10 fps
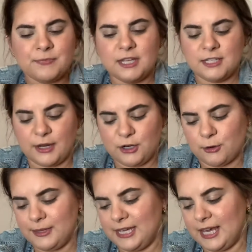So I
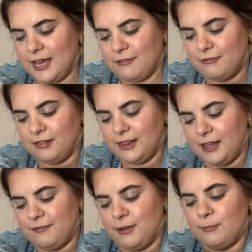normally get a
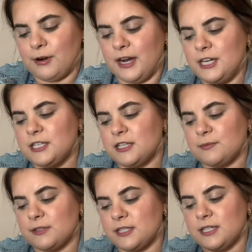fluffy brush. This
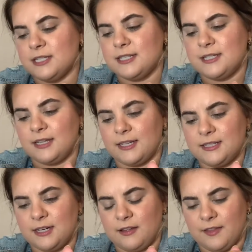one's
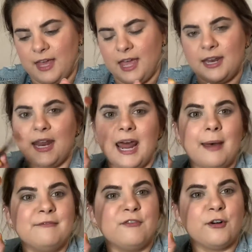disgusting on the end, an
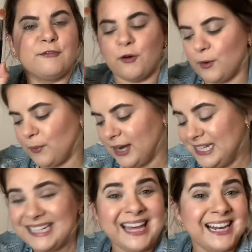
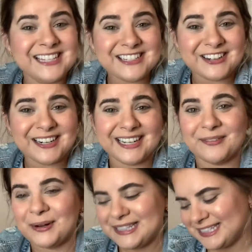M441, and it's dirty,
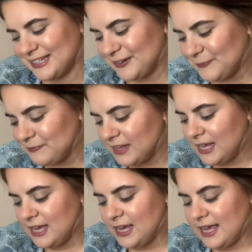what's new?
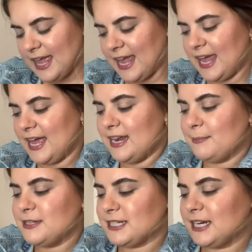And I'm
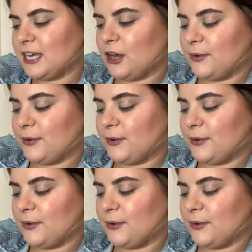just gonna go